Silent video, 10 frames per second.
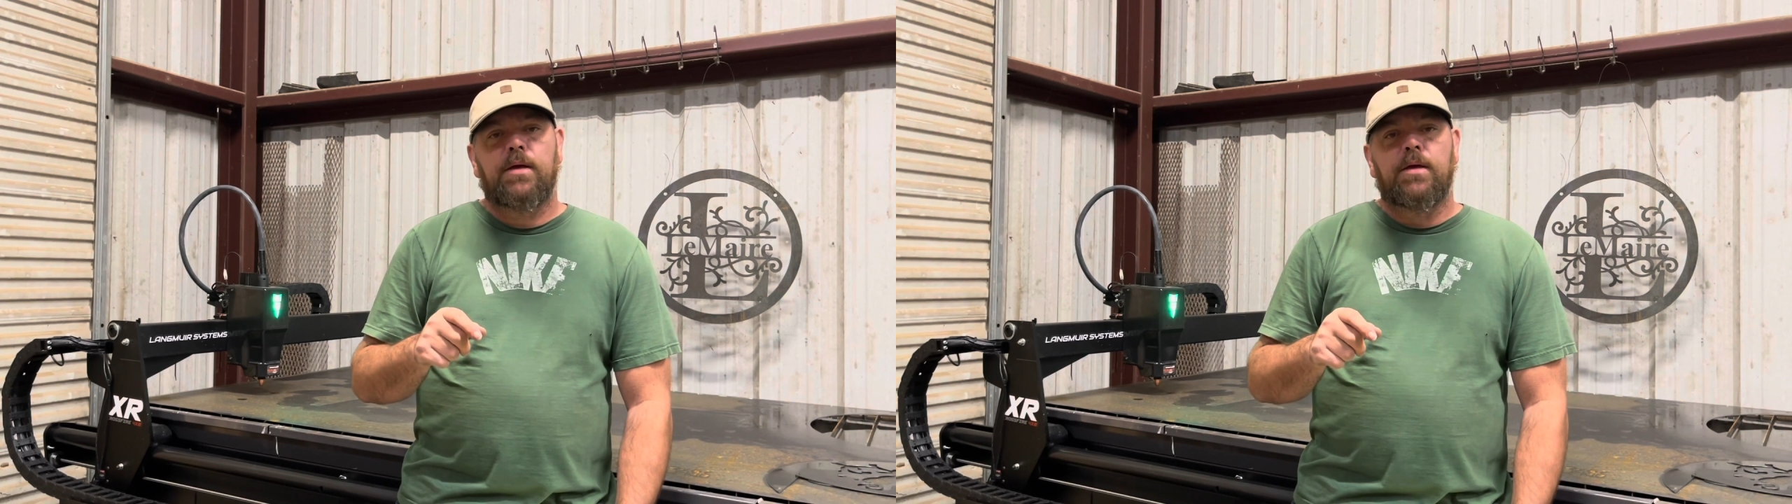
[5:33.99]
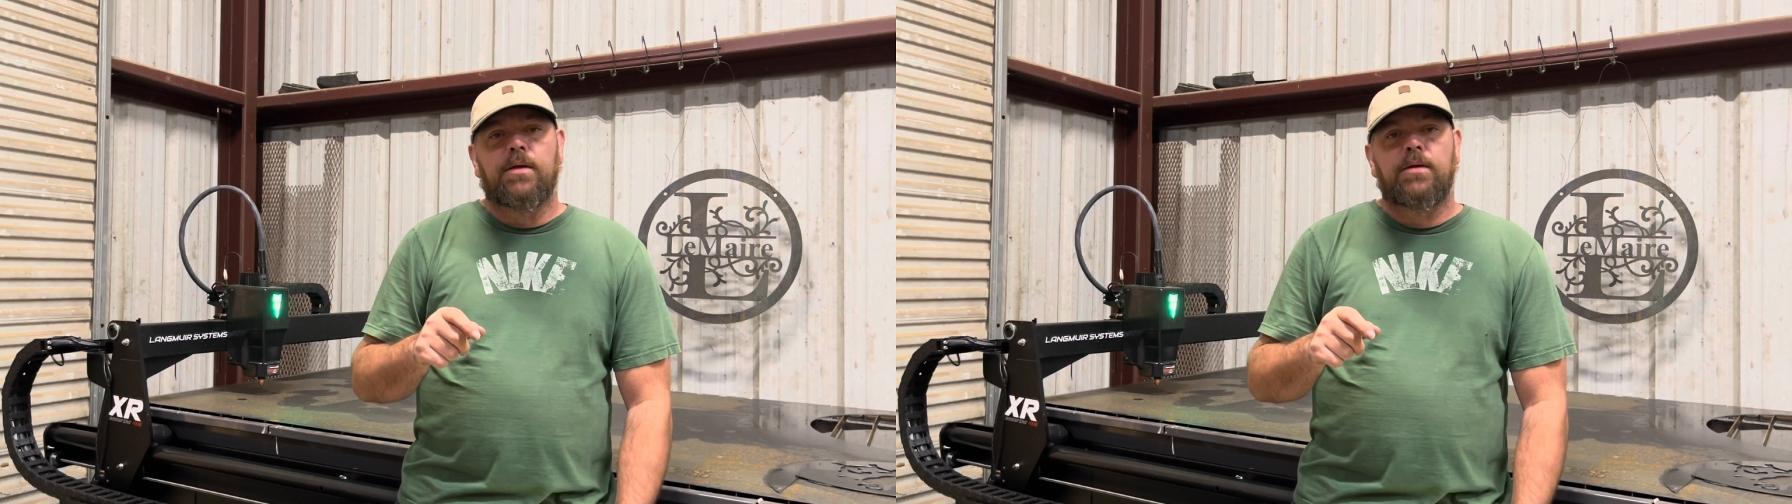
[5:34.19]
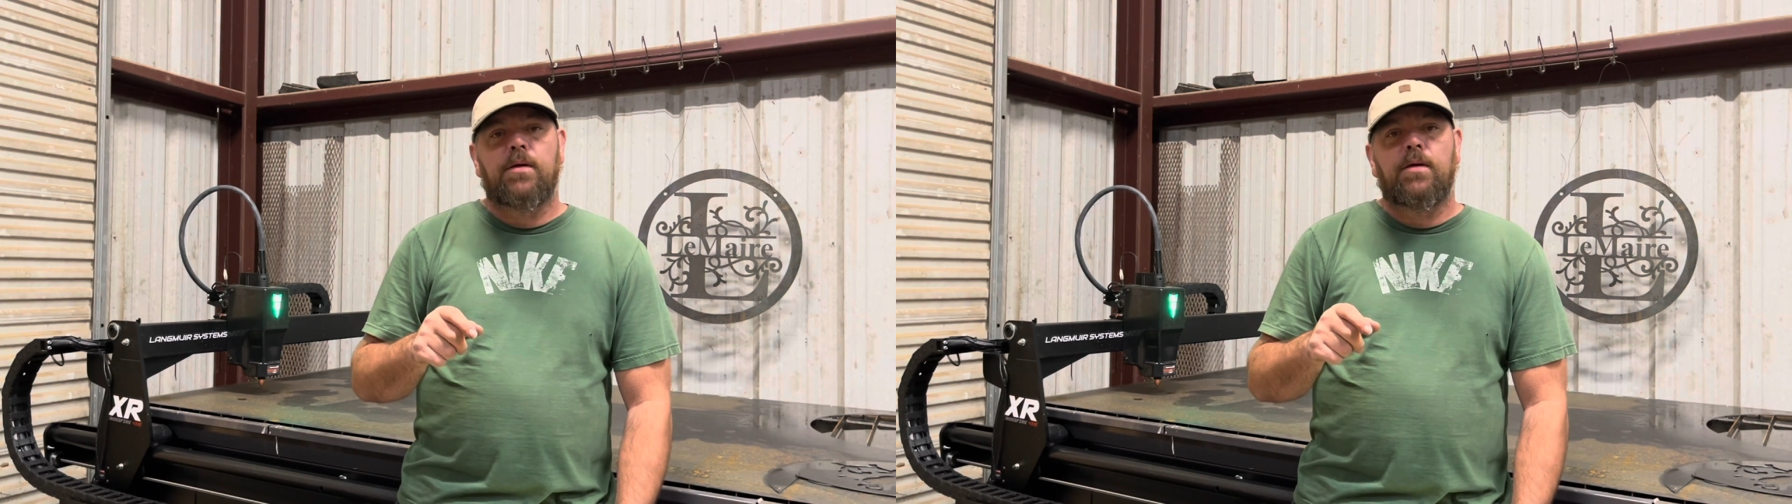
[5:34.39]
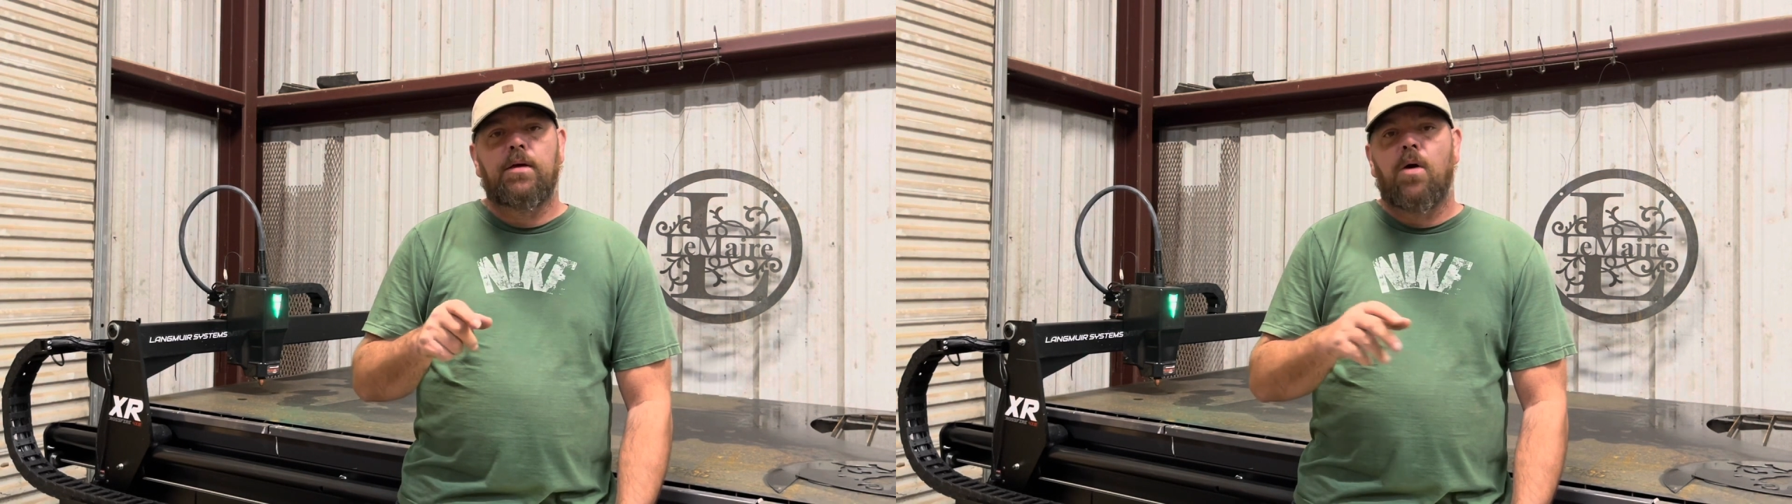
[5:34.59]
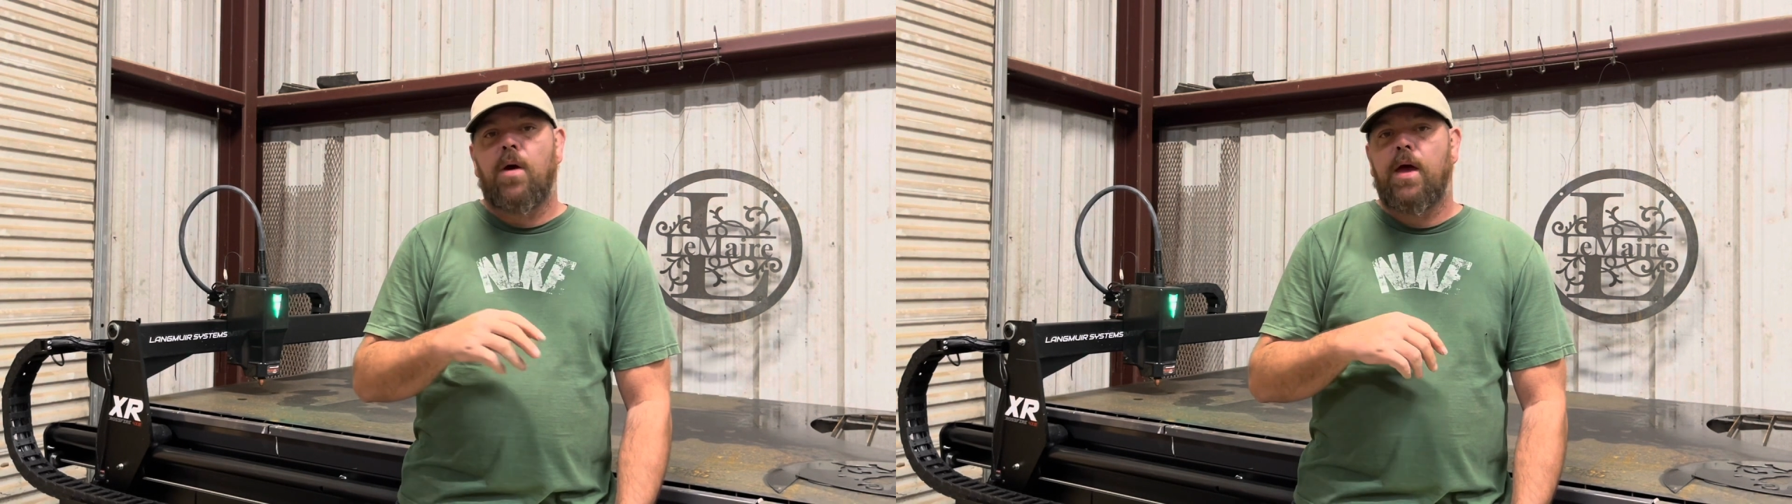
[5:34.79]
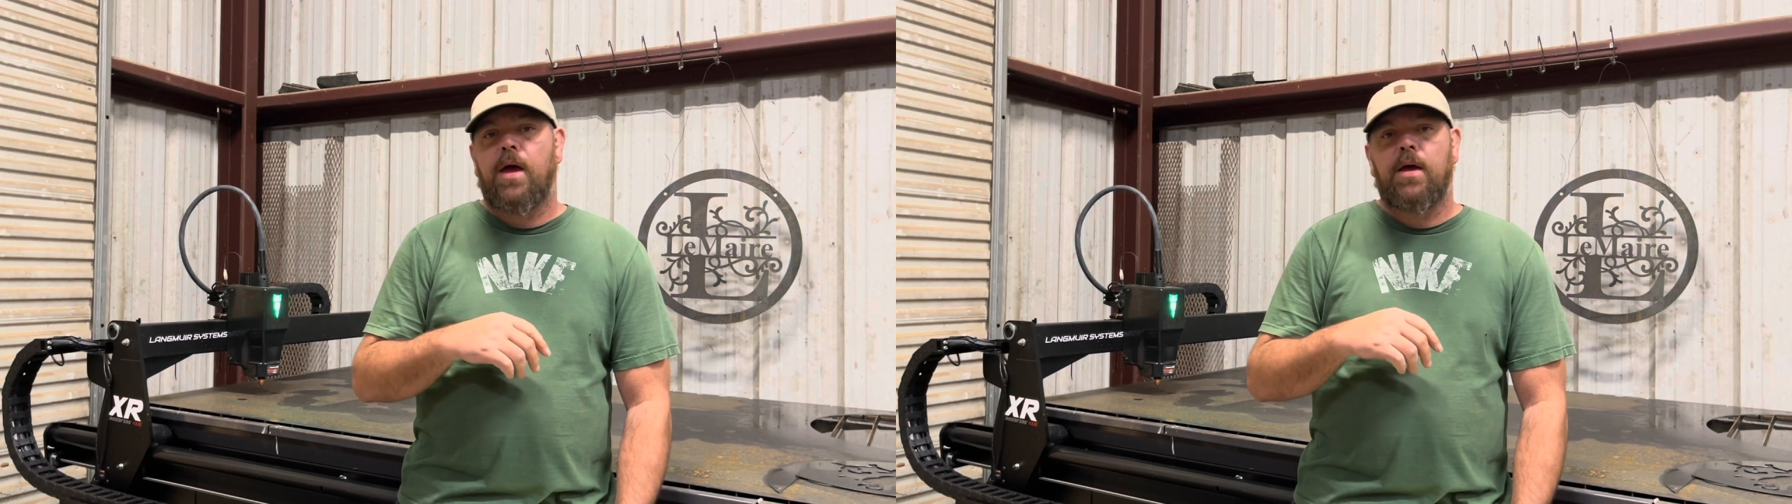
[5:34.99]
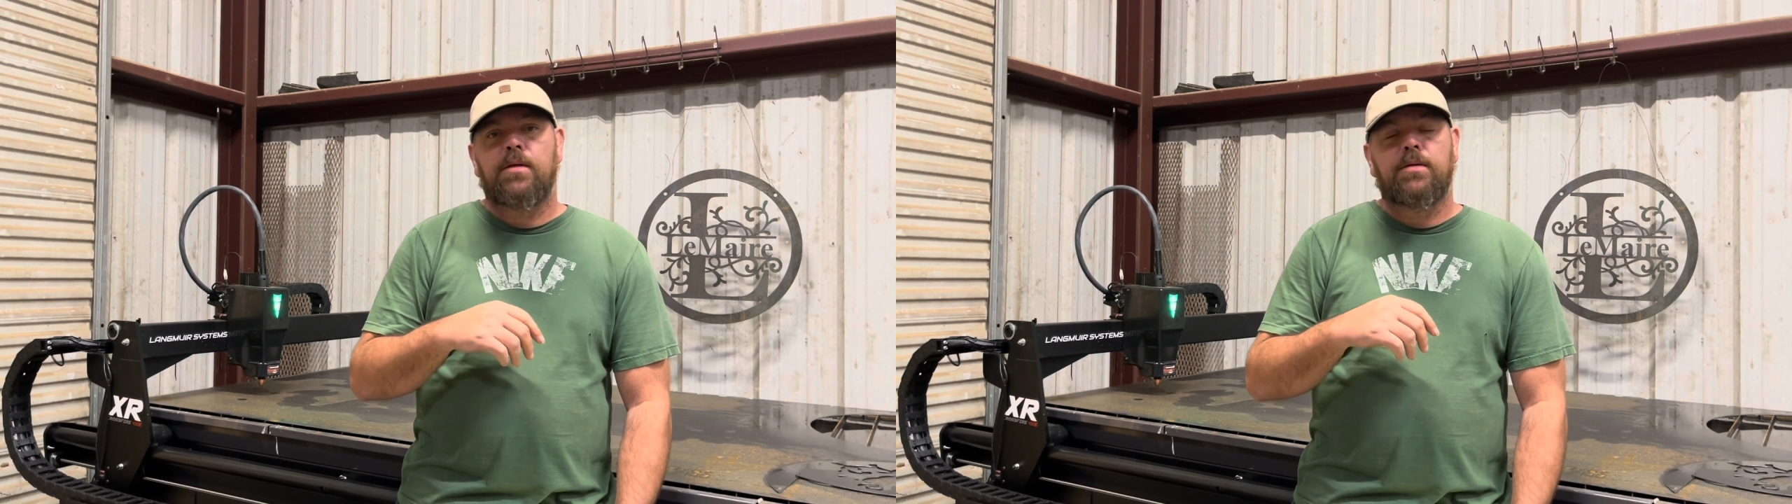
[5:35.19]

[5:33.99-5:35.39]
is go ahead.